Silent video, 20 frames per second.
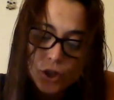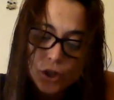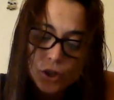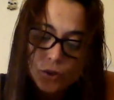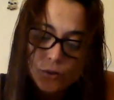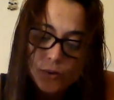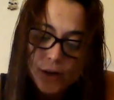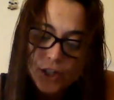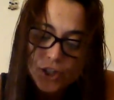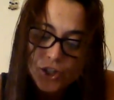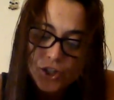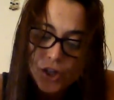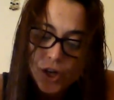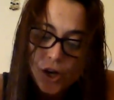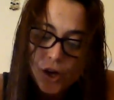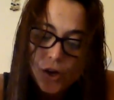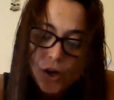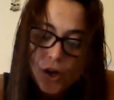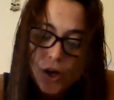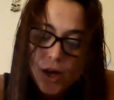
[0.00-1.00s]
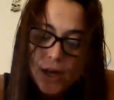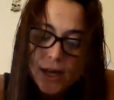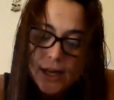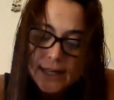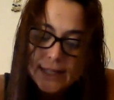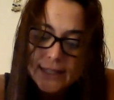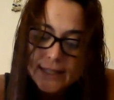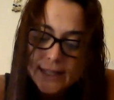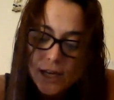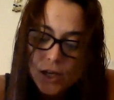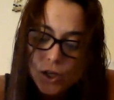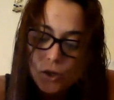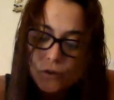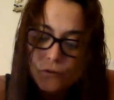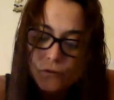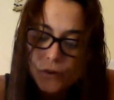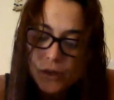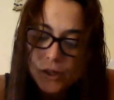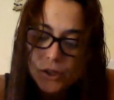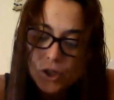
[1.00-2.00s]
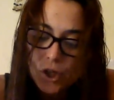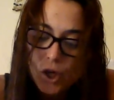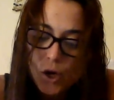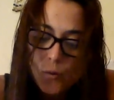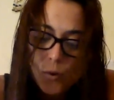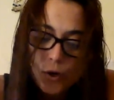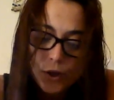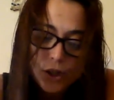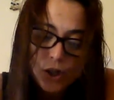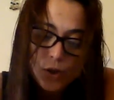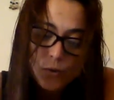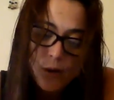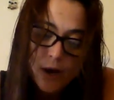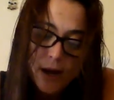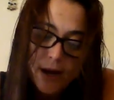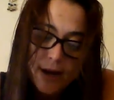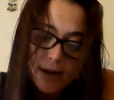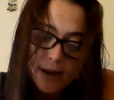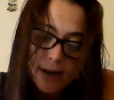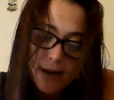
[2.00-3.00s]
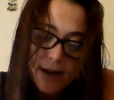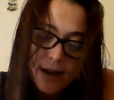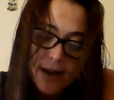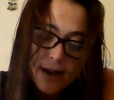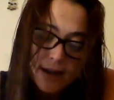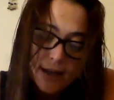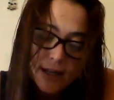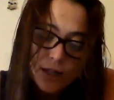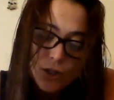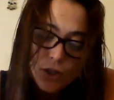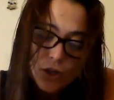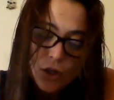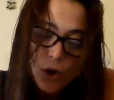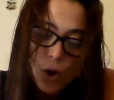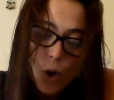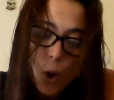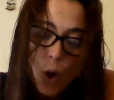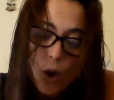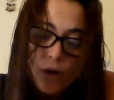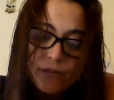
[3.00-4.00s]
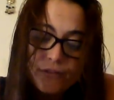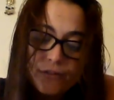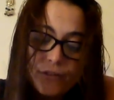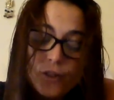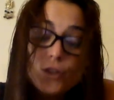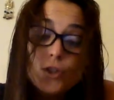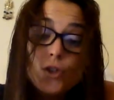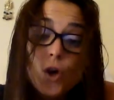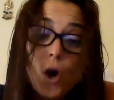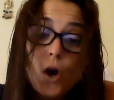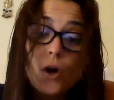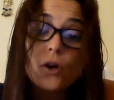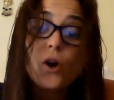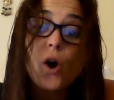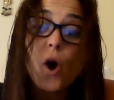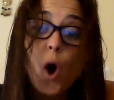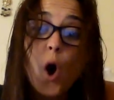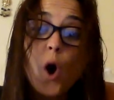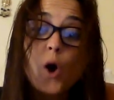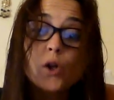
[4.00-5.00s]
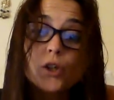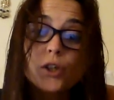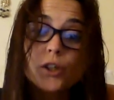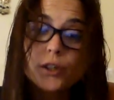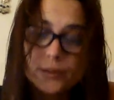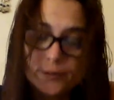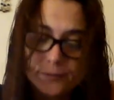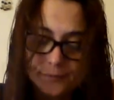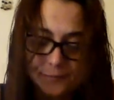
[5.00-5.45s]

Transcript: to you, I shall set you free to go on your way. And he took off the dog collar.